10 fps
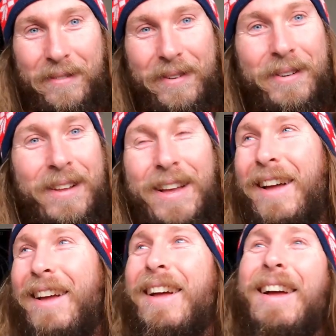of?
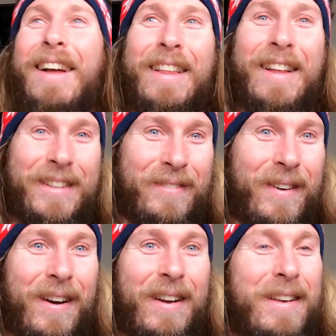Okay, that's a
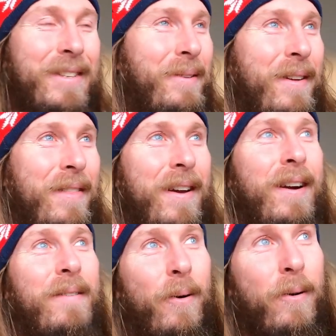very easy one
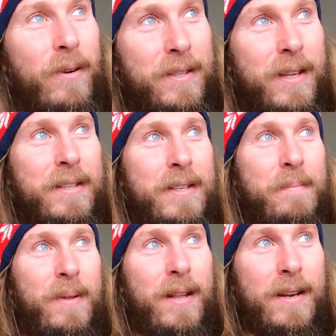there. Of course, they
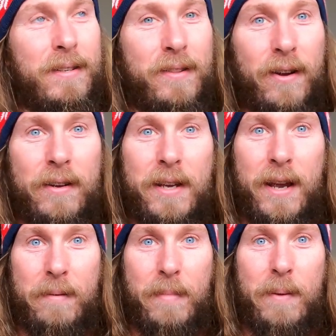symbolize thought
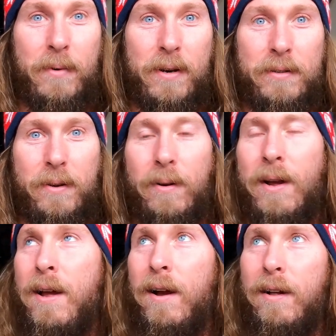and memory. So
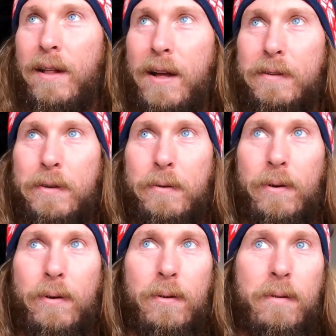I'll have to do
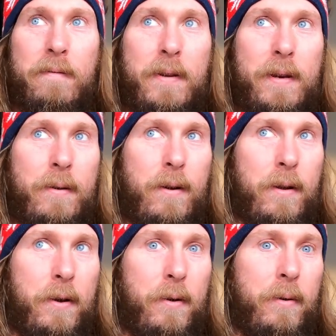a whole video
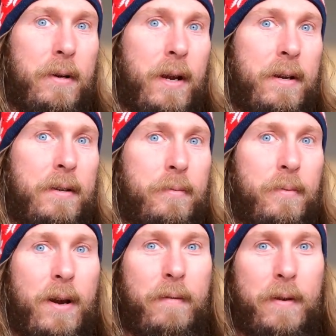on Odin and his
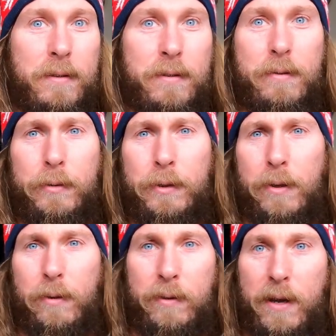ravens to
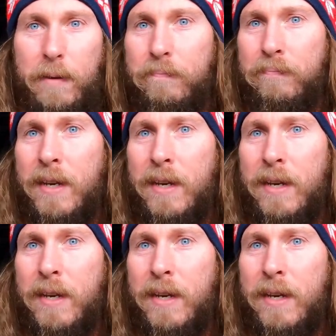show the